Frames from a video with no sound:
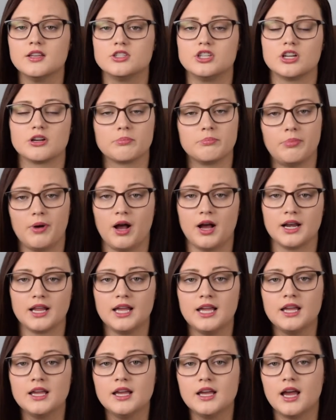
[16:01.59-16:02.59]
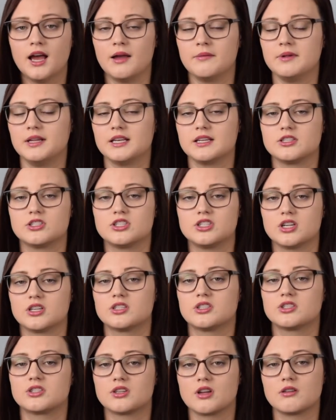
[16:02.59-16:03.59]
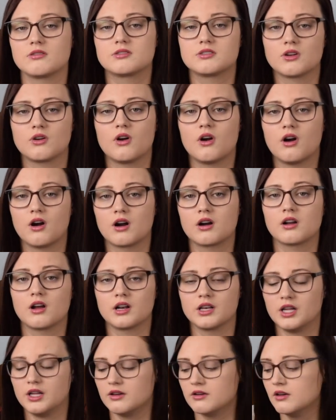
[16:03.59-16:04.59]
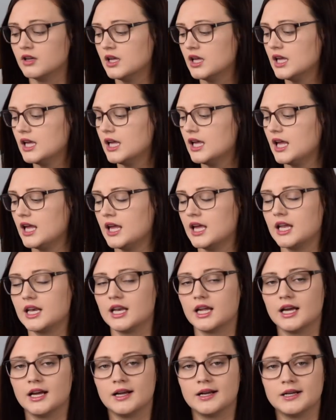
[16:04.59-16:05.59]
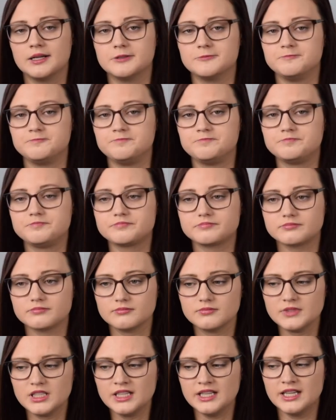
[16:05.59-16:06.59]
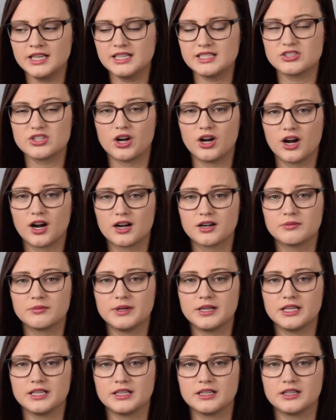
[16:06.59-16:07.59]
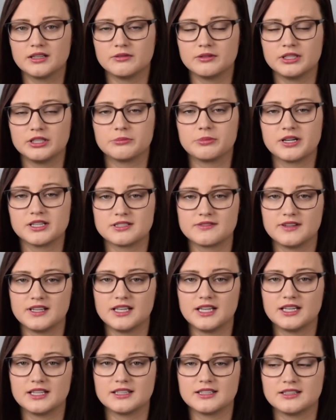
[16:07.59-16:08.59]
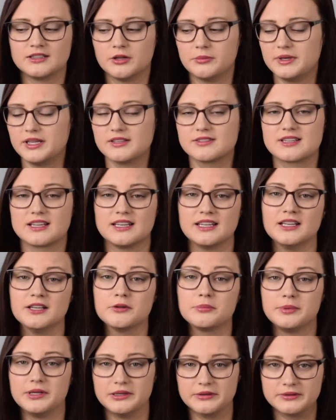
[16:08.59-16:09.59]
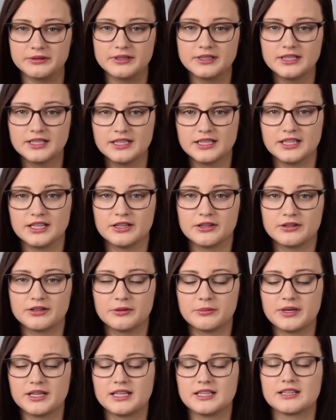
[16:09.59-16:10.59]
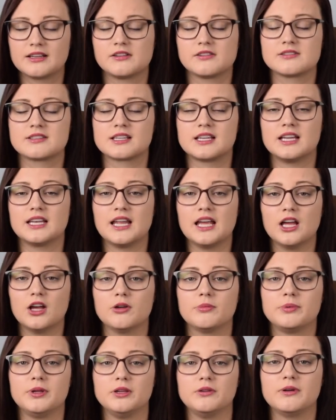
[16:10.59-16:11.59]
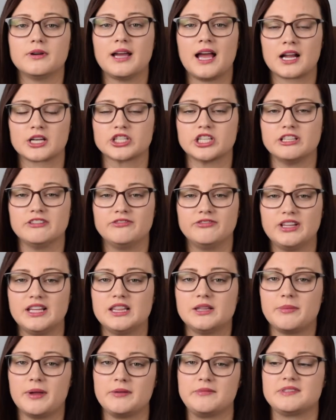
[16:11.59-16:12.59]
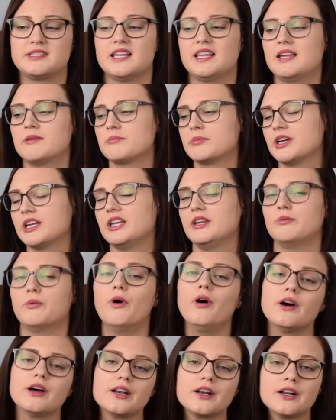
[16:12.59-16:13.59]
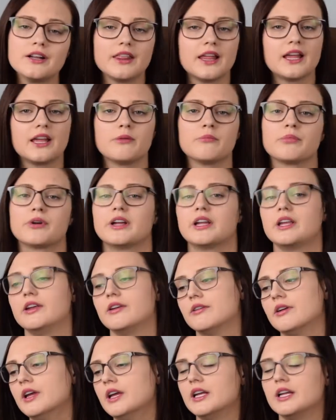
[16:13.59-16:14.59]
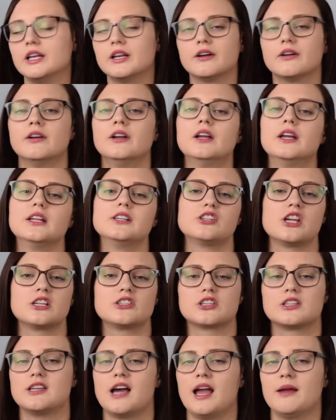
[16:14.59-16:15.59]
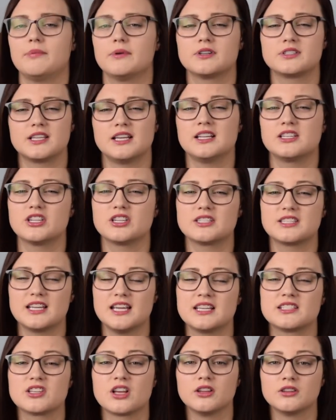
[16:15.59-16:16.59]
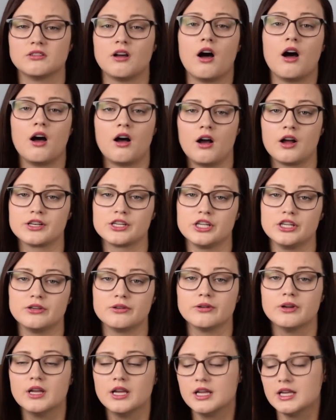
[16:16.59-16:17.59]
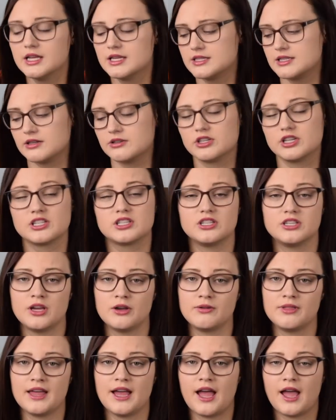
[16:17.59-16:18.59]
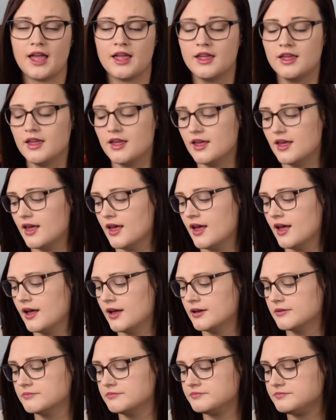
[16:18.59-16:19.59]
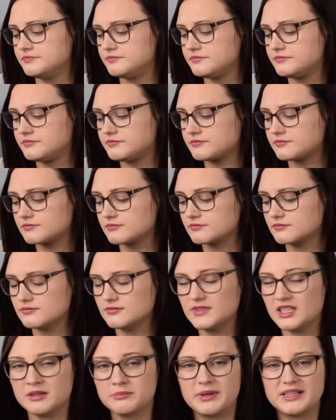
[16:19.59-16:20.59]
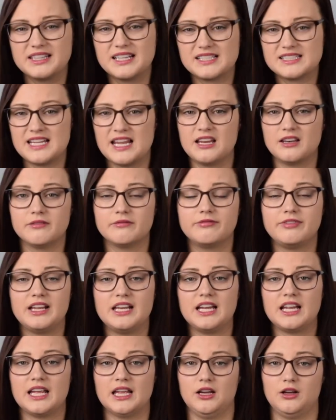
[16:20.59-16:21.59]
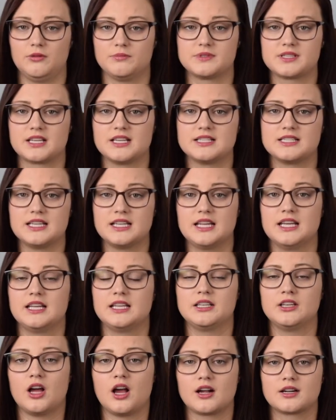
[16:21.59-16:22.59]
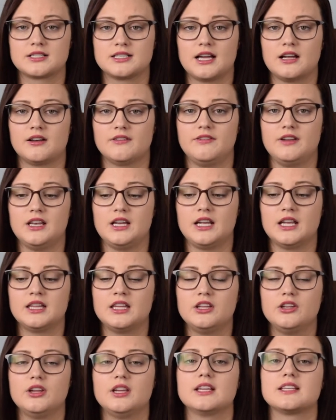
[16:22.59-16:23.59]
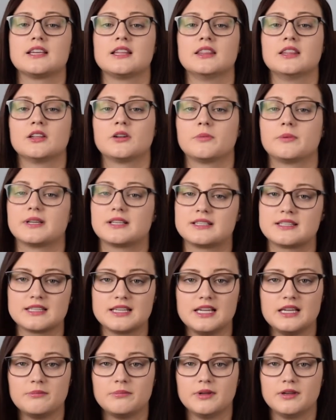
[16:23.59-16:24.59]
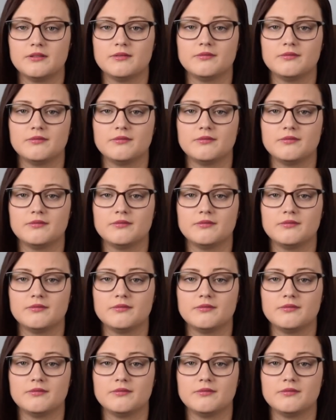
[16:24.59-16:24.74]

to your body. I mean, it's just so hard on you. And it's hard when you're breastfeeding. Nobody else can help you. You know, nobody else can help you actually feed the babies. They can bring you water, they can bring you, you know, change the diapers. It's a lot on you. So just know that. But that tandem feeding helps, because then it knocks out a feeding, and then you get a little bit of sleep